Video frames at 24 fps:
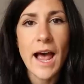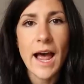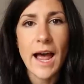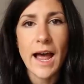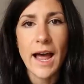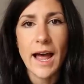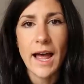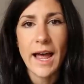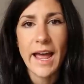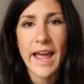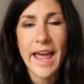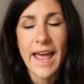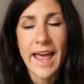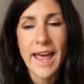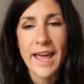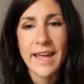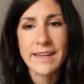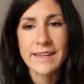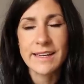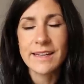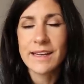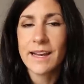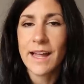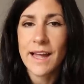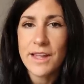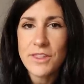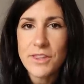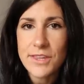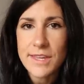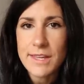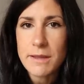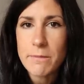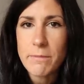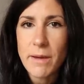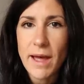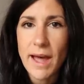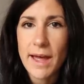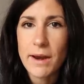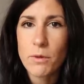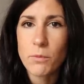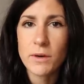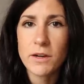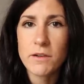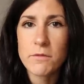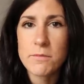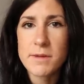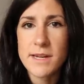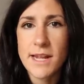And largely in part, I
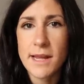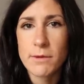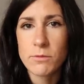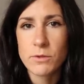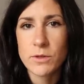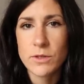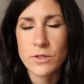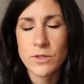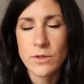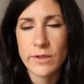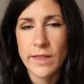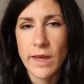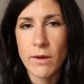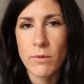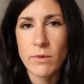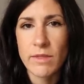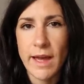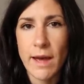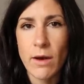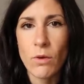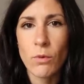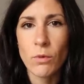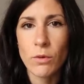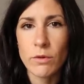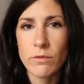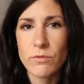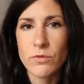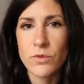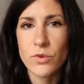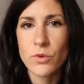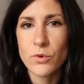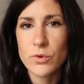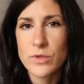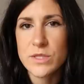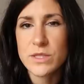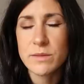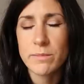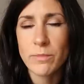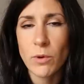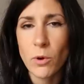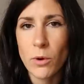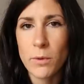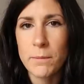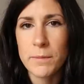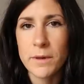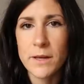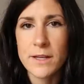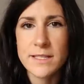wouldn't have been able to do that without all of your
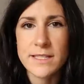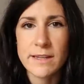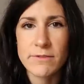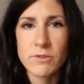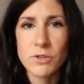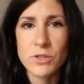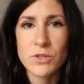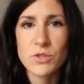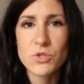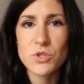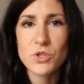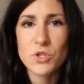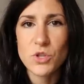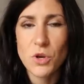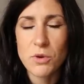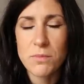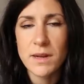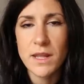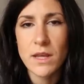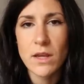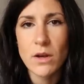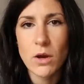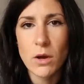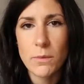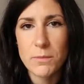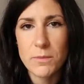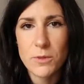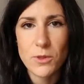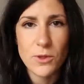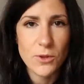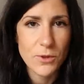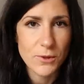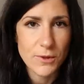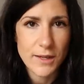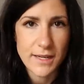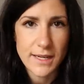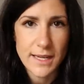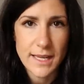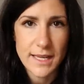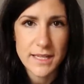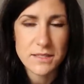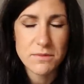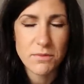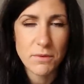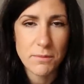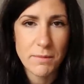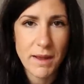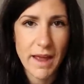support, because I've gotten so many
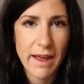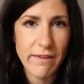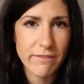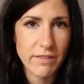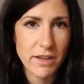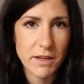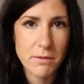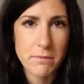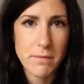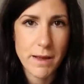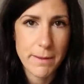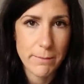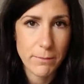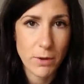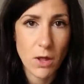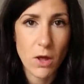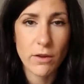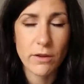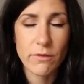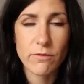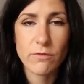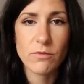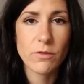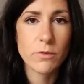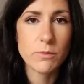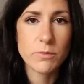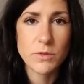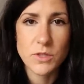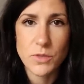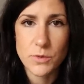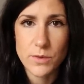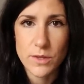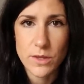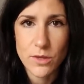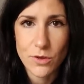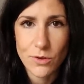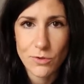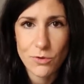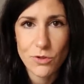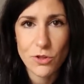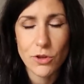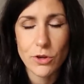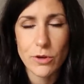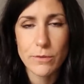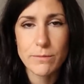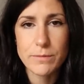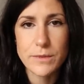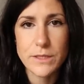opportunities from having my blog and from doing
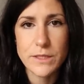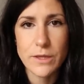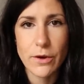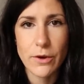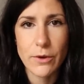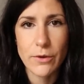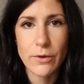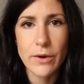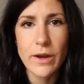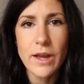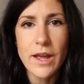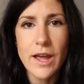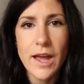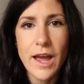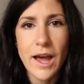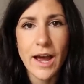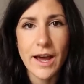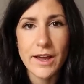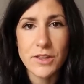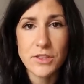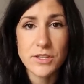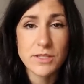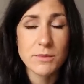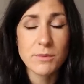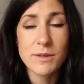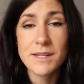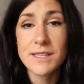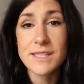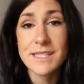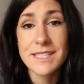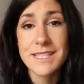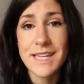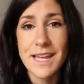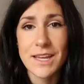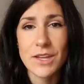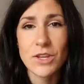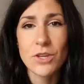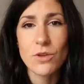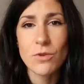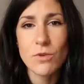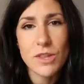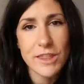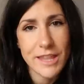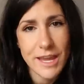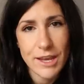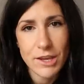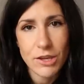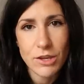YouTube. So I just wanted to say a
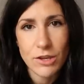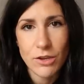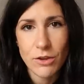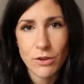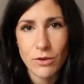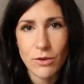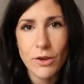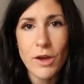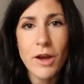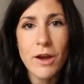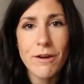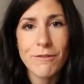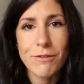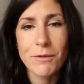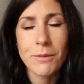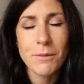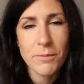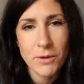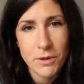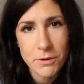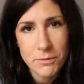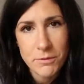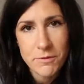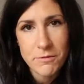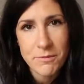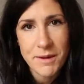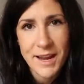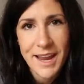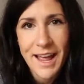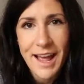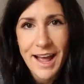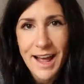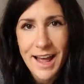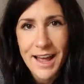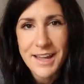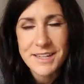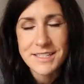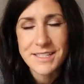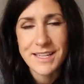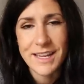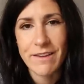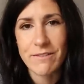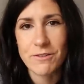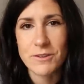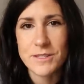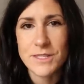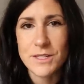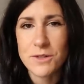huge thank you from the bottom of my heart to
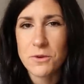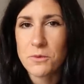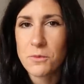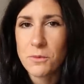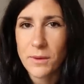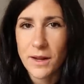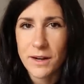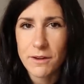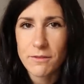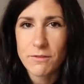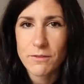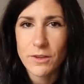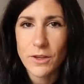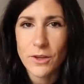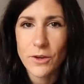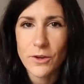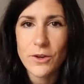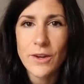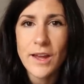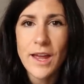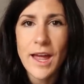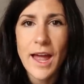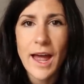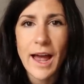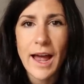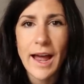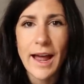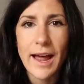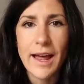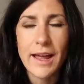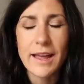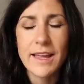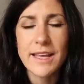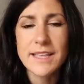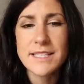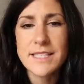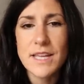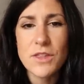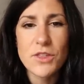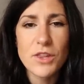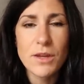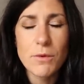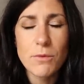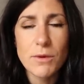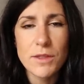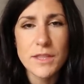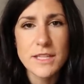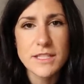every single one of you.
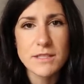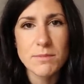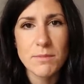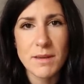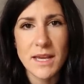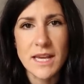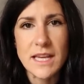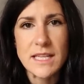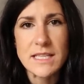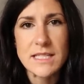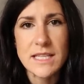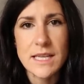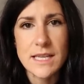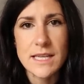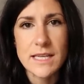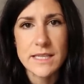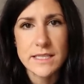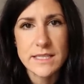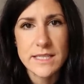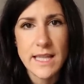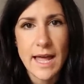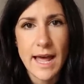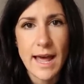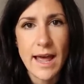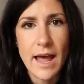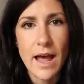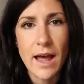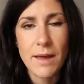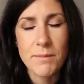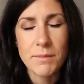Essentially what this means is that